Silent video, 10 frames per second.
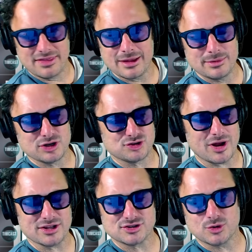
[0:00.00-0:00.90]
I think I'm going to
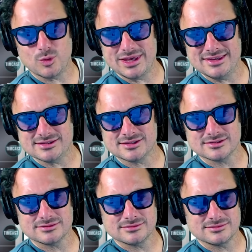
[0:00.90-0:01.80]
try to
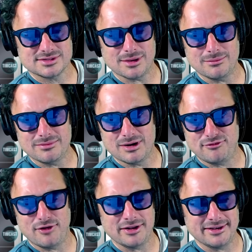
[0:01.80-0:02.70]
squeeze some
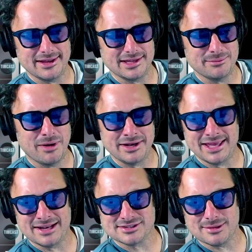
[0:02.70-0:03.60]
funding and
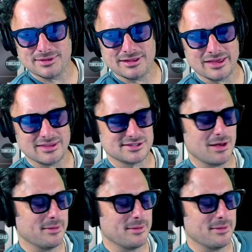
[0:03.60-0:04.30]
money out of something like this.